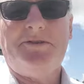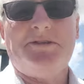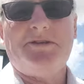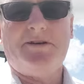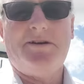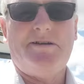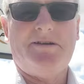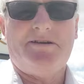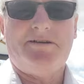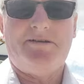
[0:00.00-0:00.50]

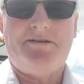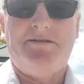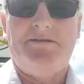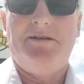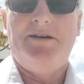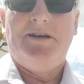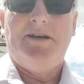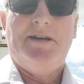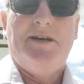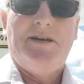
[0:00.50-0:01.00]

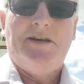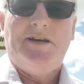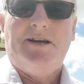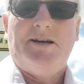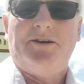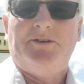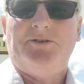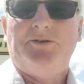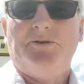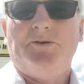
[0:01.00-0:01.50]
so
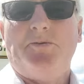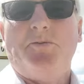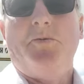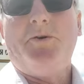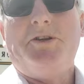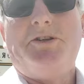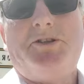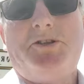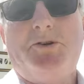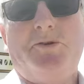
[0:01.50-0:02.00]
I thought we'd